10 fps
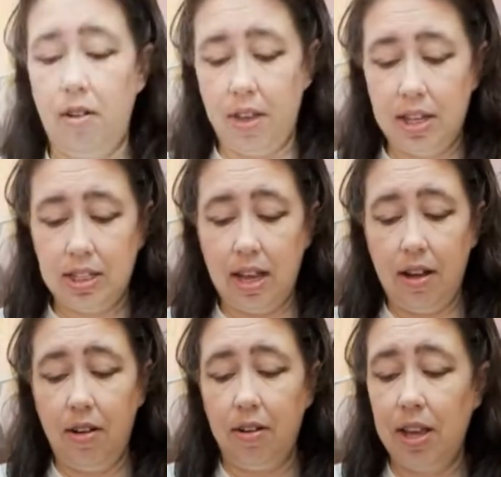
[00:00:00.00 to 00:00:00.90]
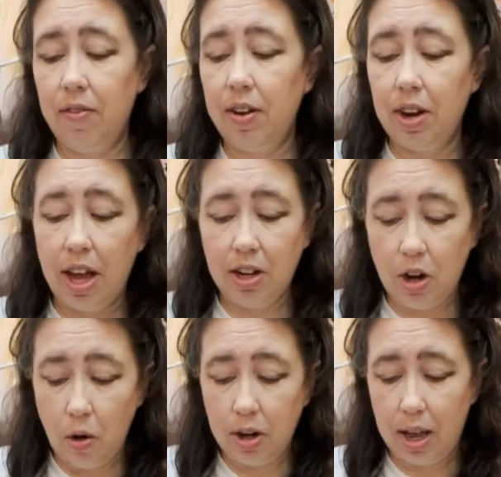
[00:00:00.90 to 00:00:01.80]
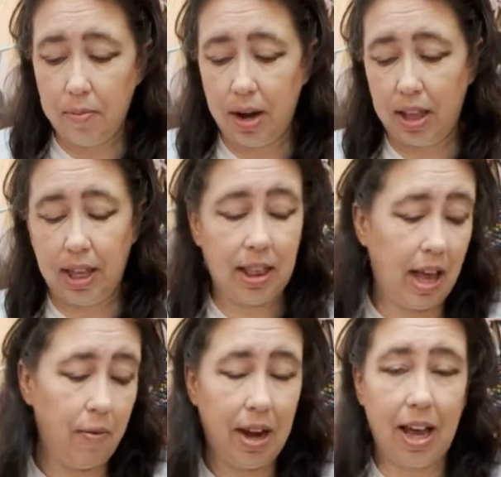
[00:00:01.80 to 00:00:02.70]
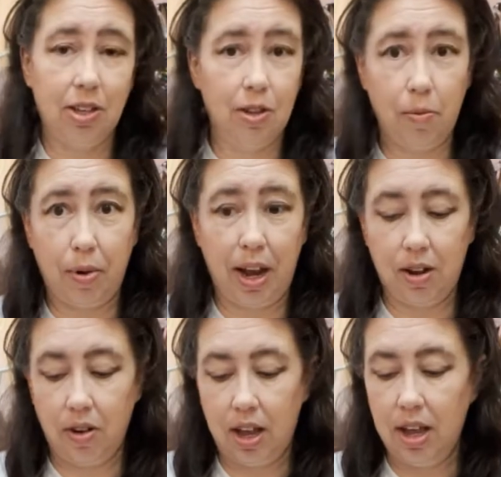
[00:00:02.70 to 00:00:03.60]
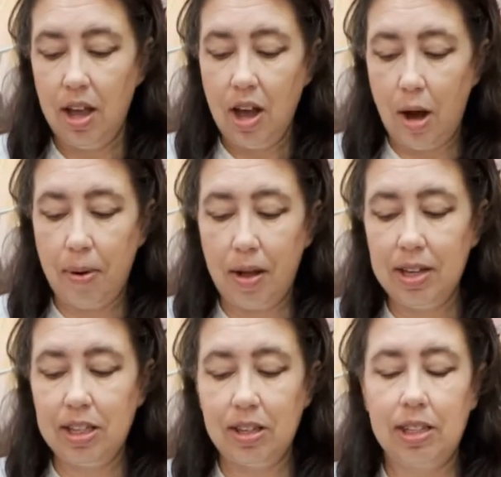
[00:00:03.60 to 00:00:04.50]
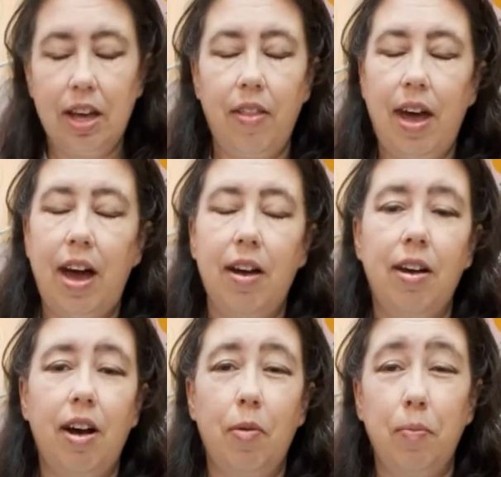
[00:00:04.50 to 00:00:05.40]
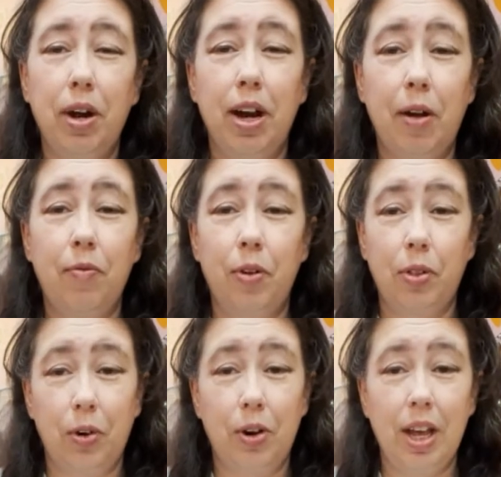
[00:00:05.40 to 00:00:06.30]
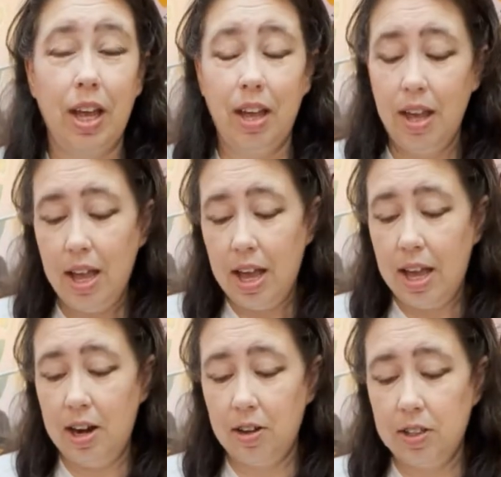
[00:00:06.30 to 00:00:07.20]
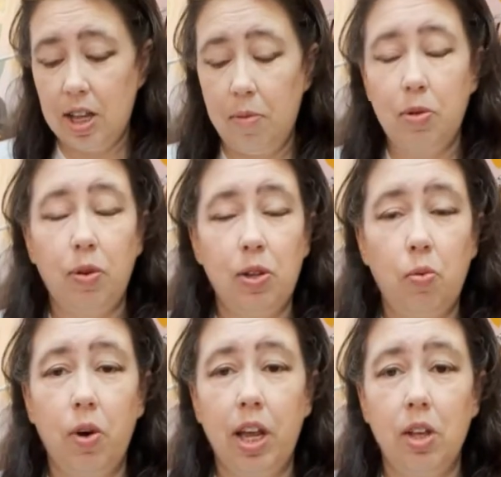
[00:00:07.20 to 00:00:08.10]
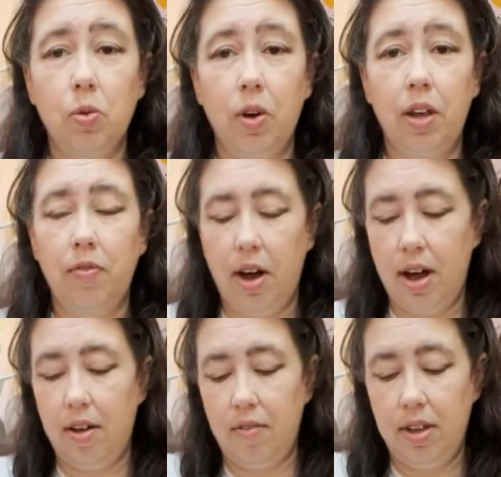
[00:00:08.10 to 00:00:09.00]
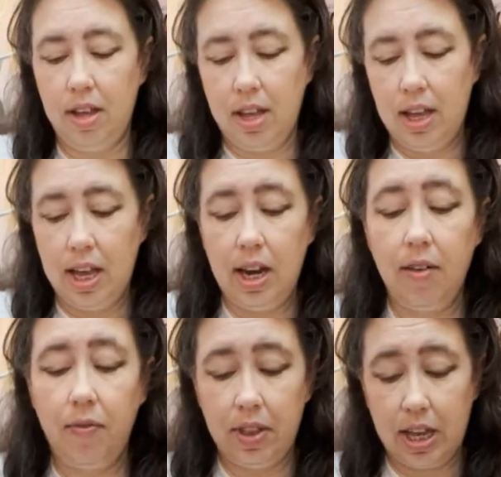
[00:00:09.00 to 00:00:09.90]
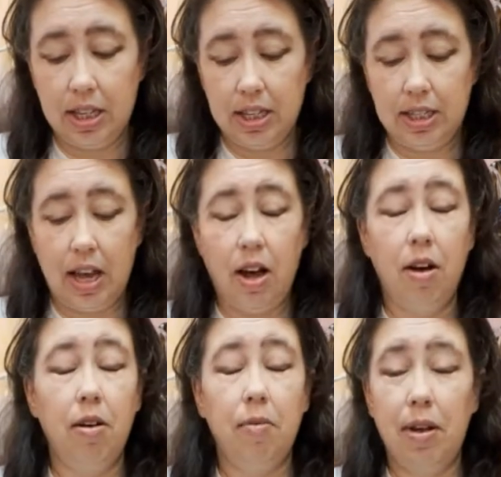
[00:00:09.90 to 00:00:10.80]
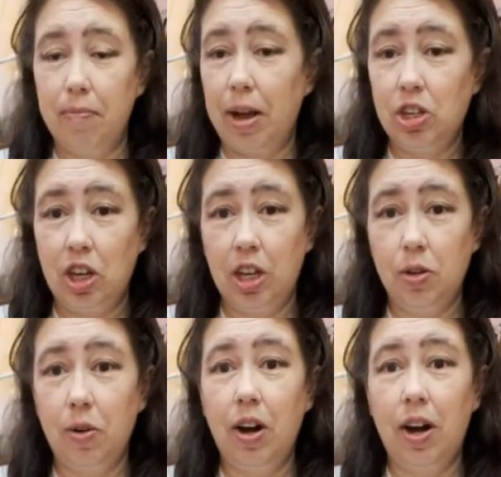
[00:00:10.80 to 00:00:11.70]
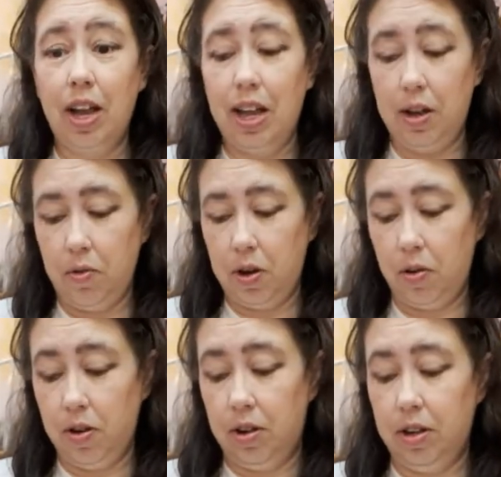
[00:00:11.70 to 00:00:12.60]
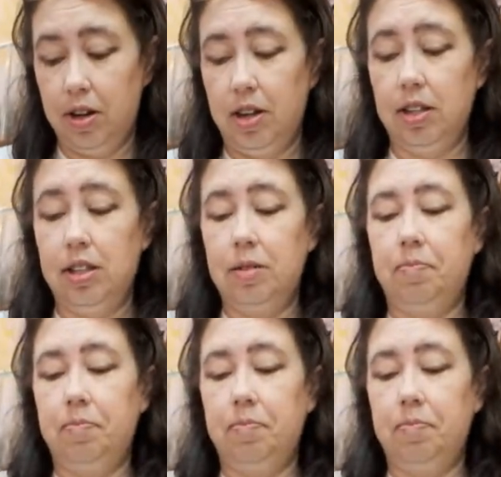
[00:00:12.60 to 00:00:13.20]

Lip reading: They sell, even a no-name brand like that one has no brand on it. I'll probably still sell that. I'll put it up for $30 and it'll sell between $20 and $25. And if it doesn't sell by January, it will go on clearance.